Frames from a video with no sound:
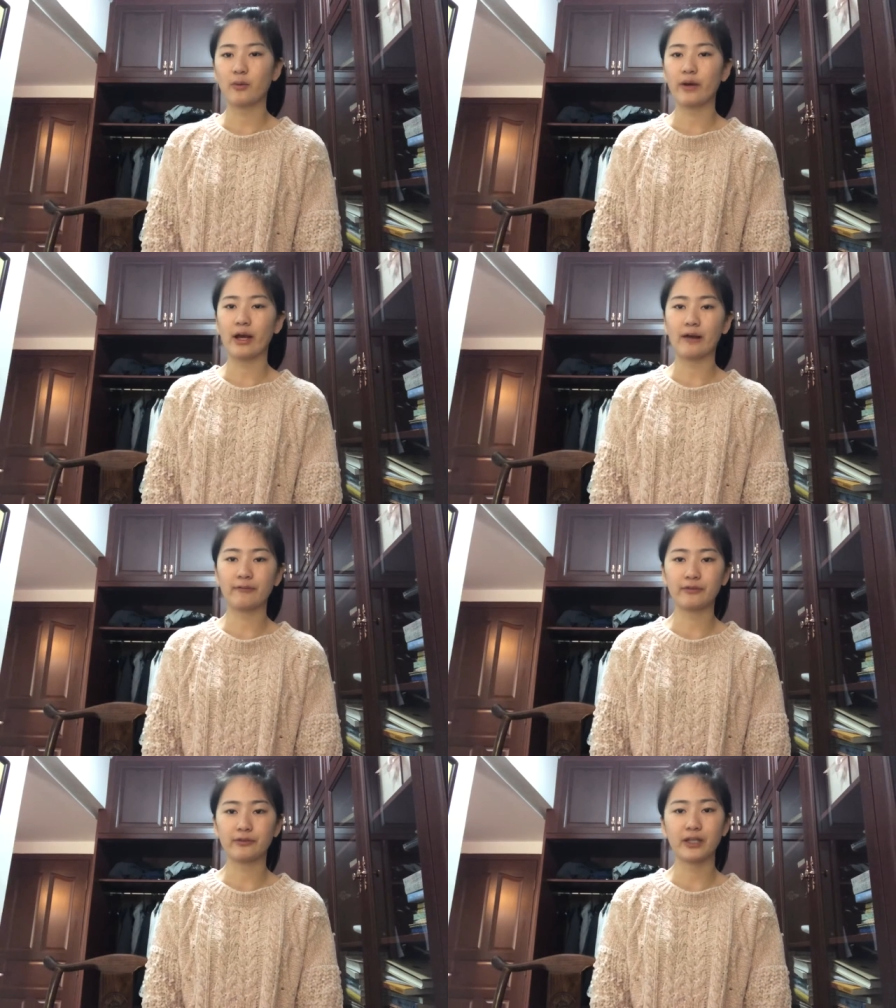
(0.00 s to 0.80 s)
we
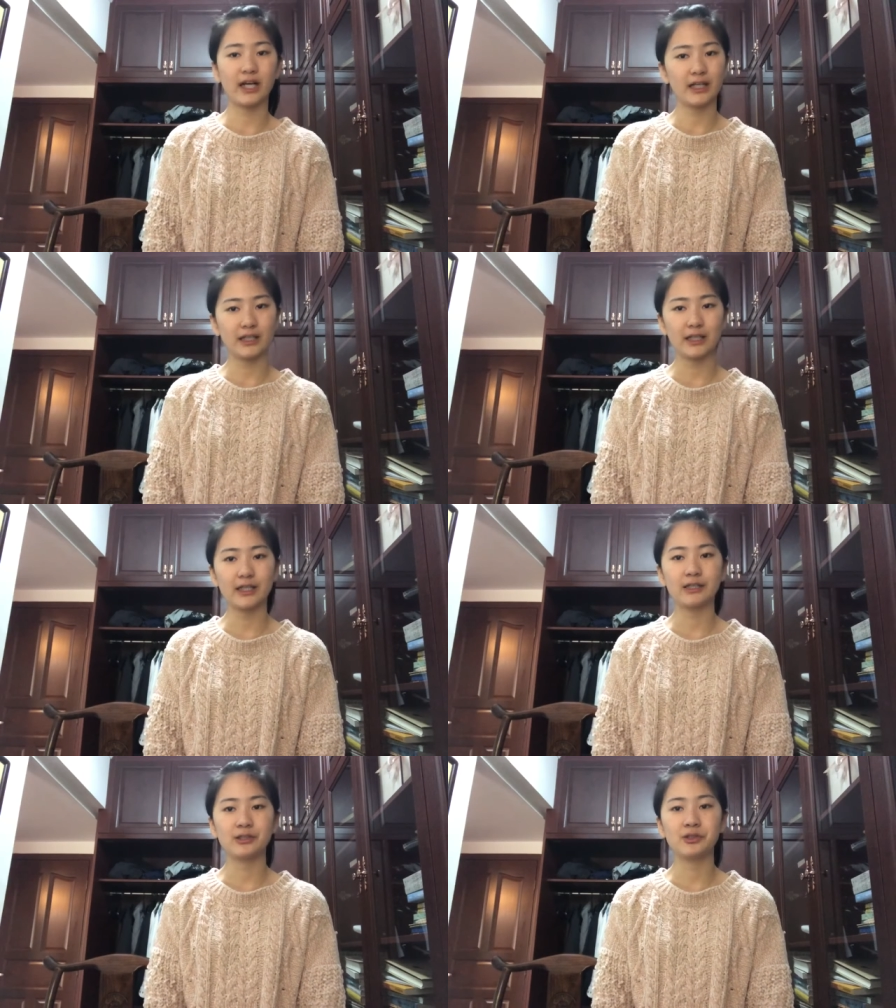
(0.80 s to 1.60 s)
have to cut it
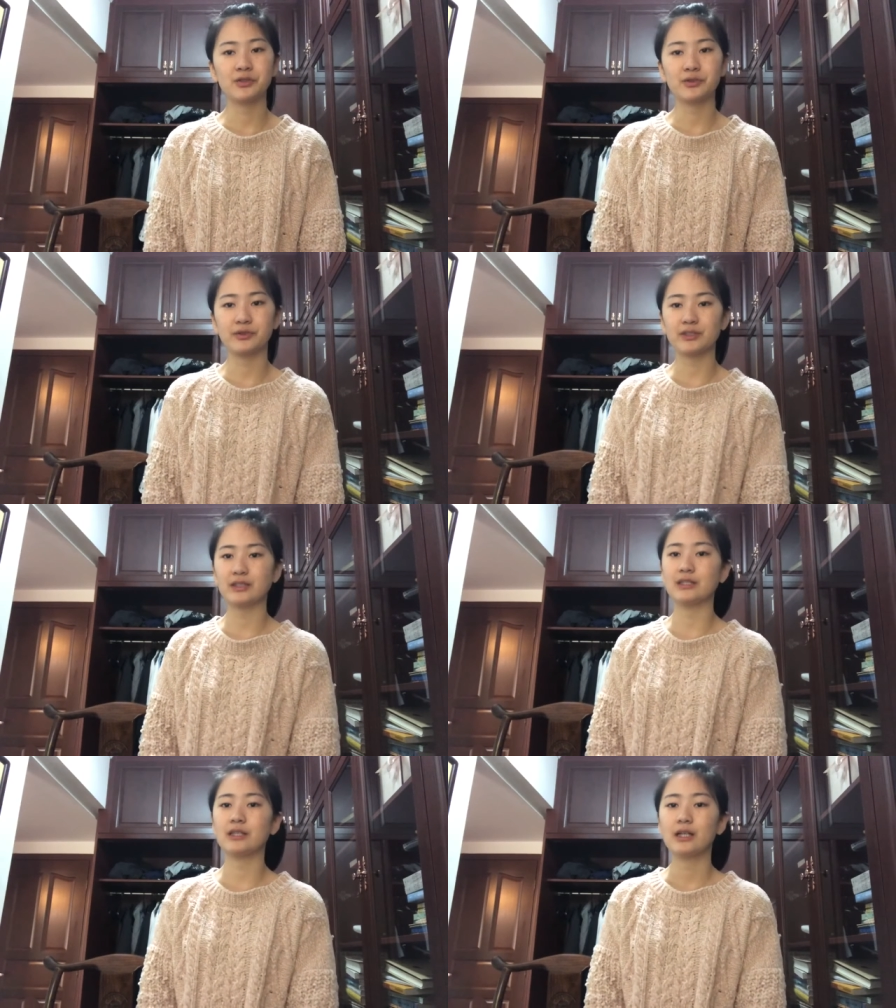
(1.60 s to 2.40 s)
into
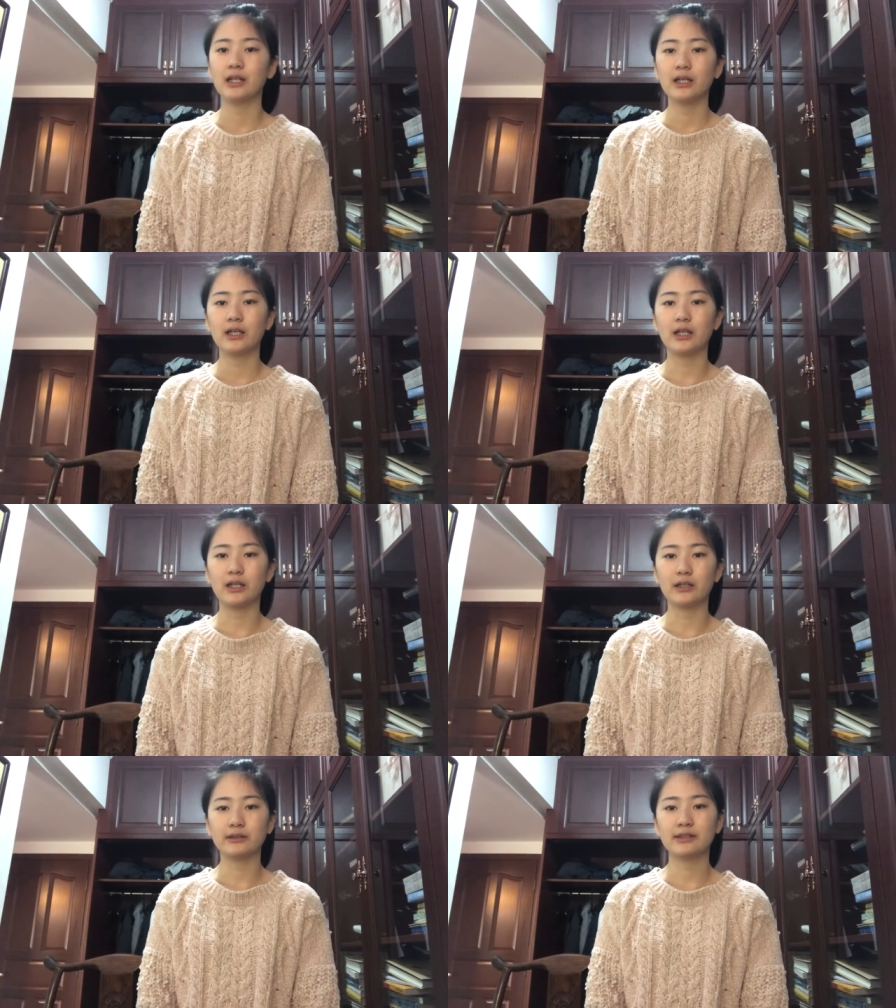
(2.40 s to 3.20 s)
the
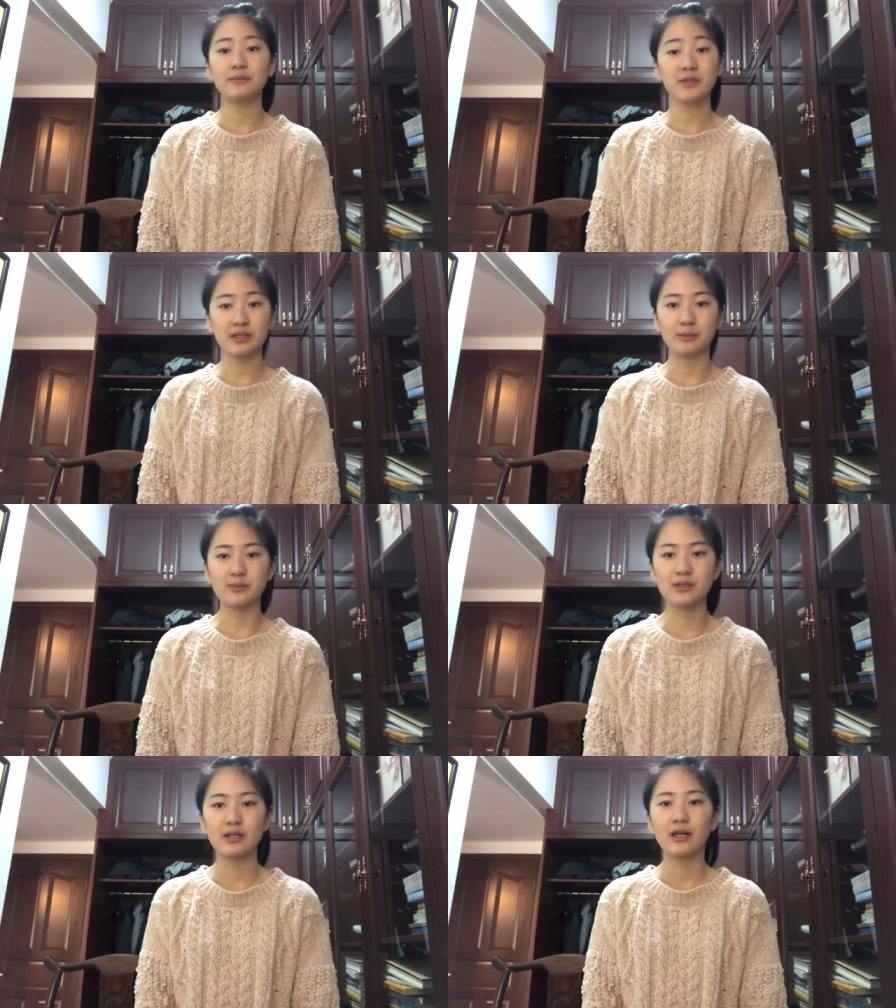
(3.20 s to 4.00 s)

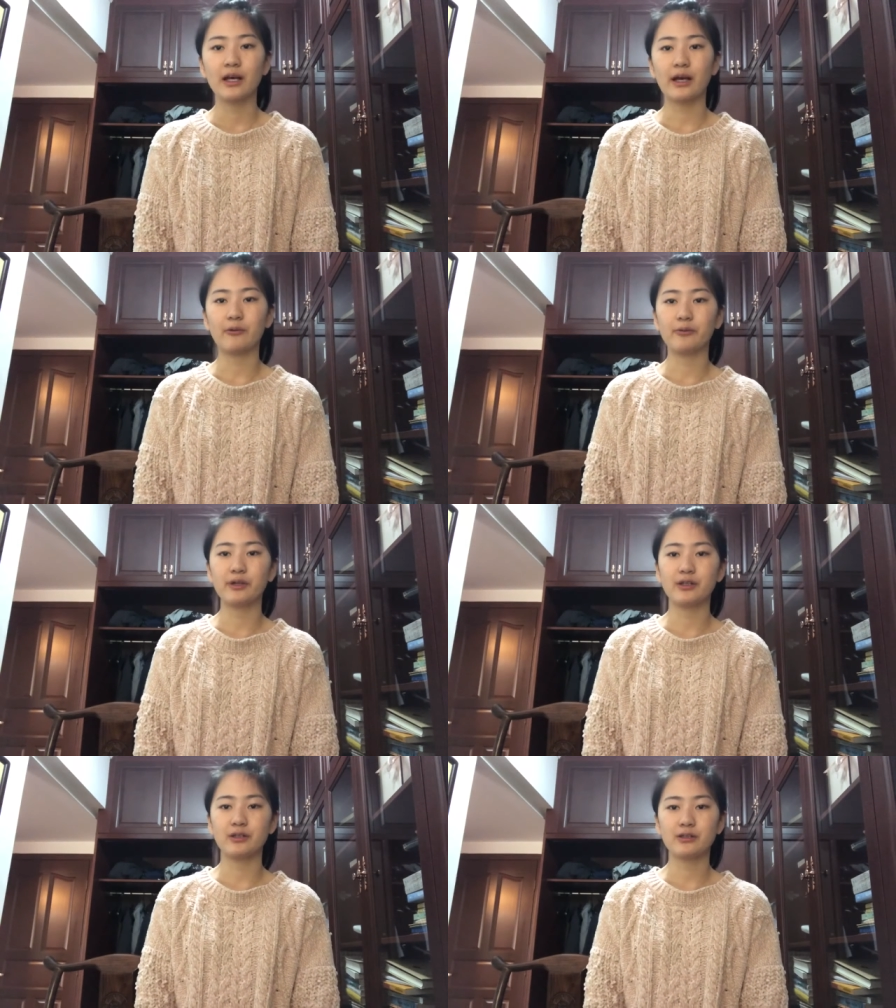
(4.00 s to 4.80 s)
symptoms, and
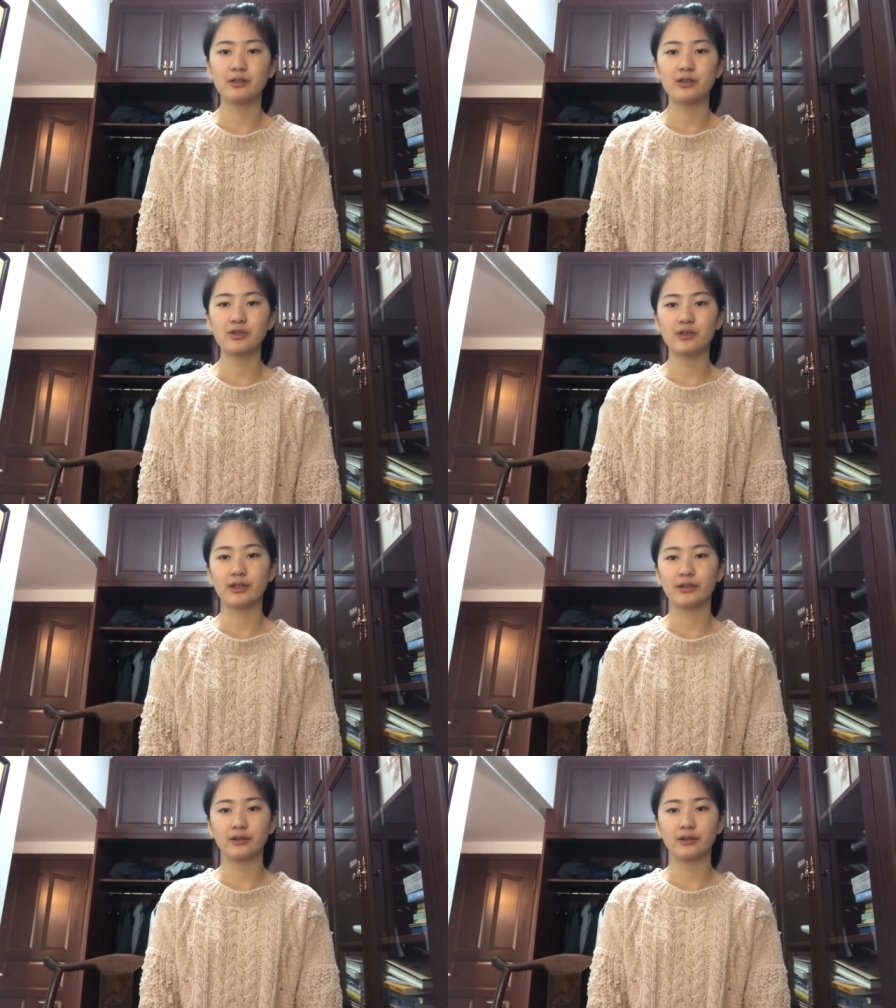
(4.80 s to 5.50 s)
we need to